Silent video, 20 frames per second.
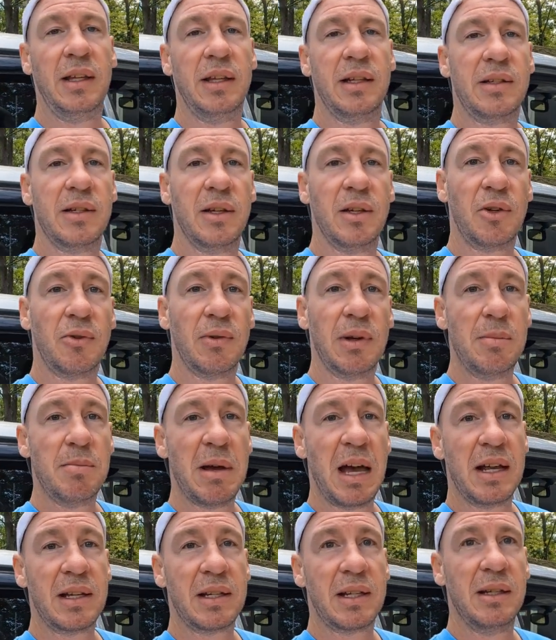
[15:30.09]
It's a green
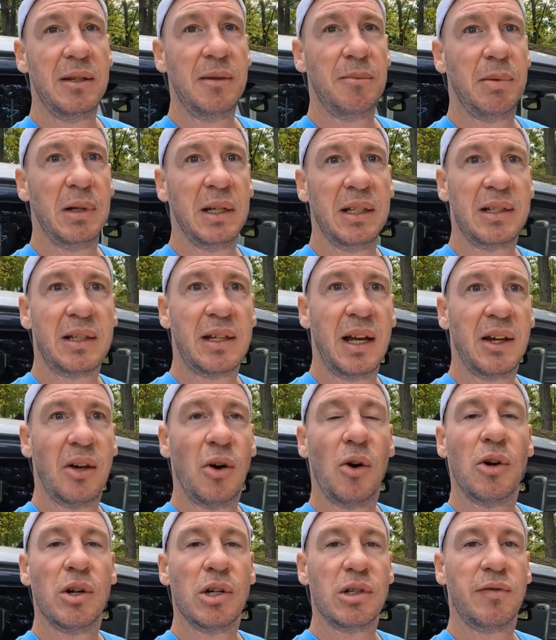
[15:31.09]
basket, but it's got
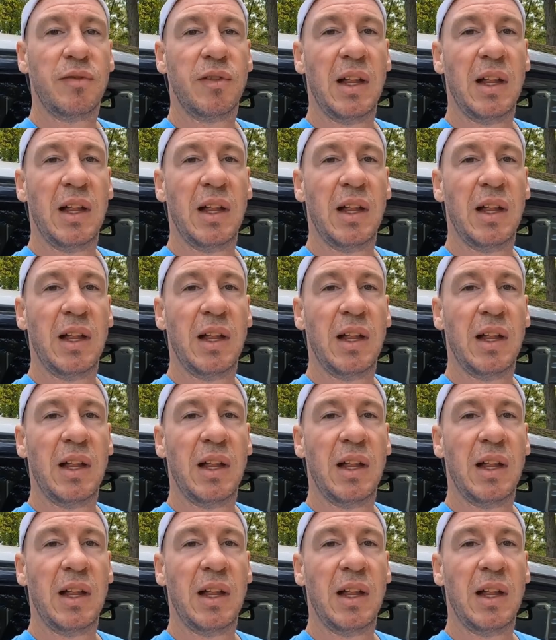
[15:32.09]
an orange